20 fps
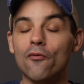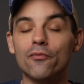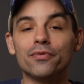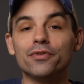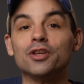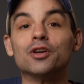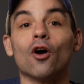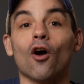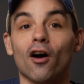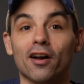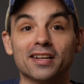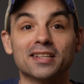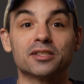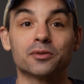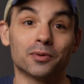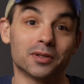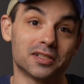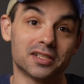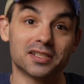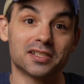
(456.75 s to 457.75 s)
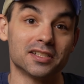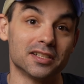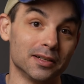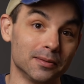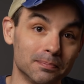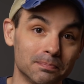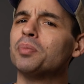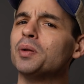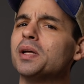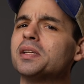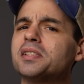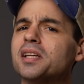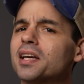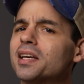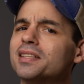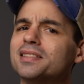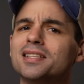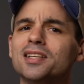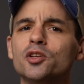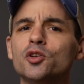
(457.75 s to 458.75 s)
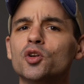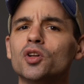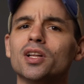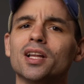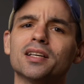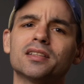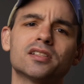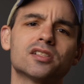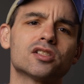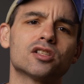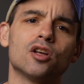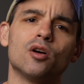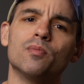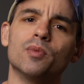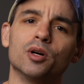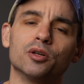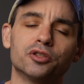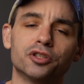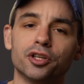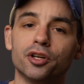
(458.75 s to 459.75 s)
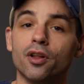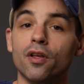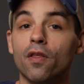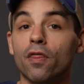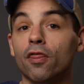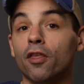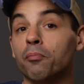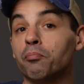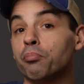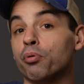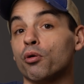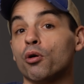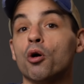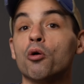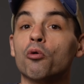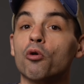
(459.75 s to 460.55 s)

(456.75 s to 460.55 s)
your audience wants to see them. Plus, I continue to like the slow motion, the Pro